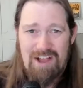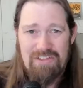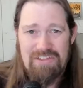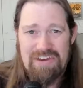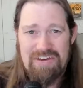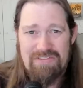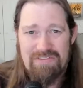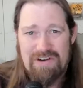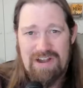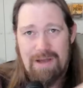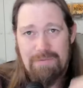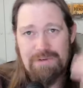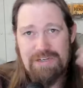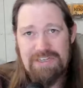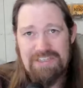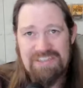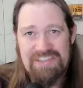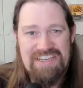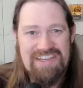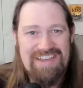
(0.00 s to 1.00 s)
all the different
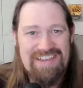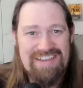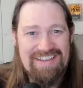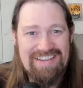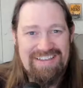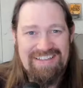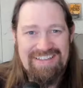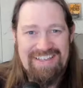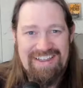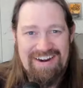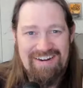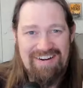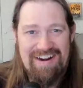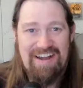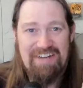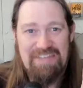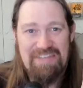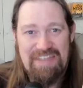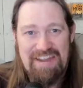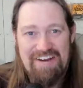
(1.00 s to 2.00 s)
options that are
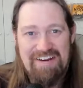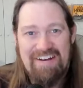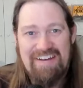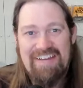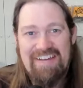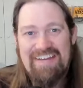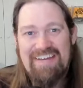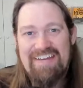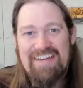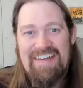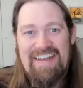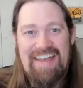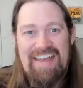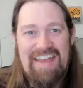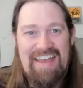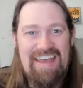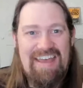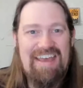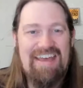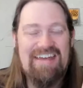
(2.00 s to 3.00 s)
out there
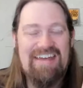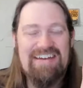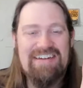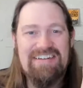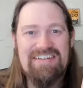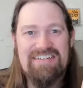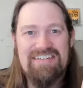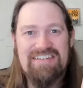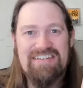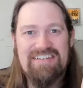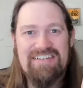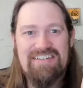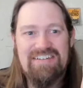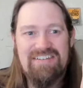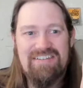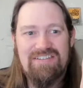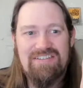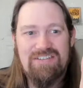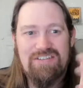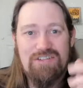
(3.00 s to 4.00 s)
and
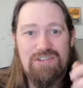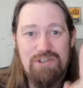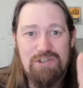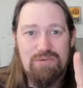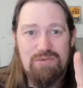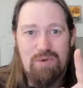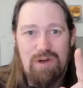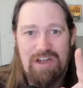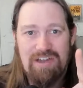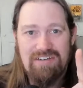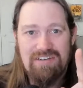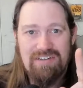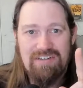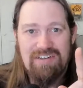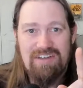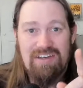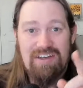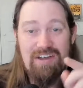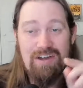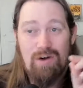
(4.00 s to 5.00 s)
choose one.
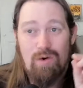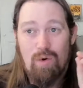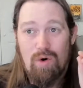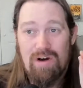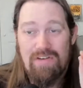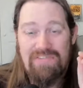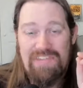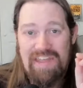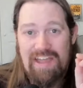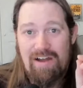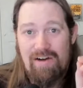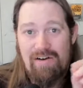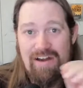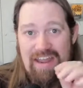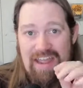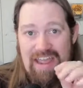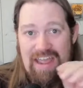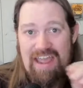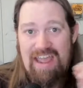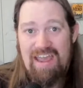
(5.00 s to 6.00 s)
Or if they
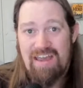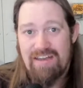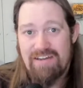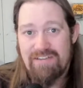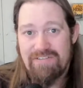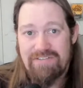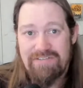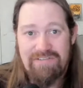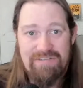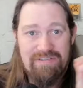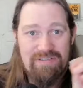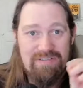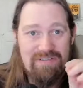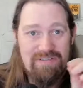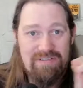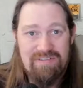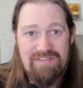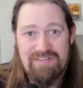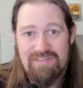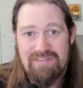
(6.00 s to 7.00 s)
already have
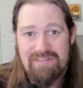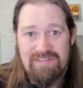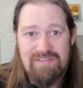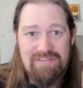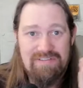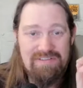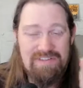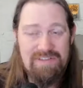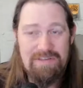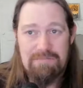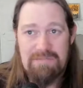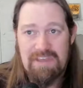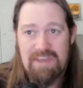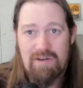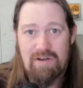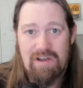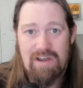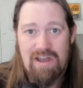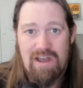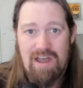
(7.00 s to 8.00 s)
something
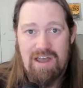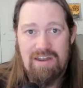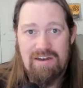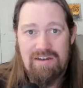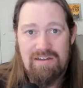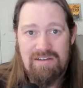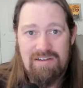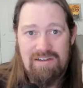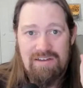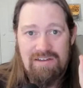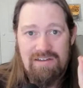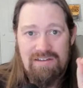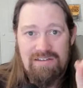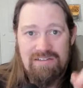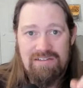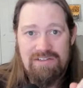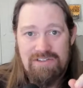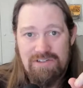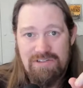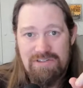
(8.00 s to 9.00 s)
going on,
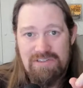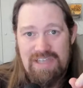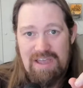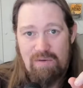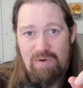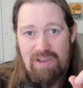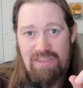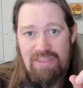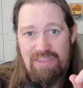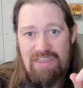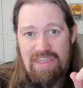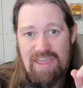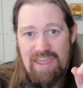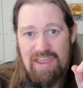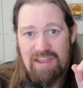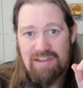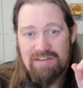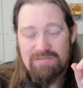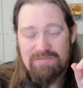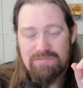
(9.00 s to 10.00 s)
to choose that one
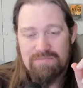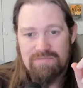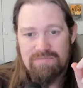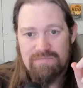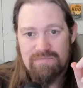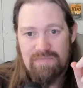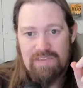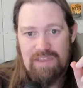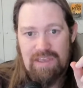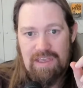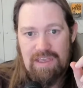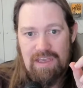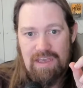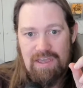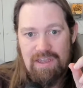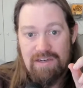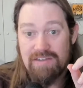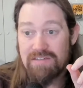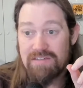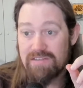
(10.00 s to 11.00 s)
thing
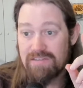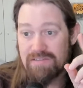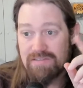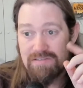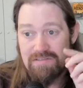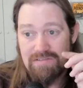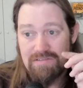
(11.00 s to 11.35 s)
and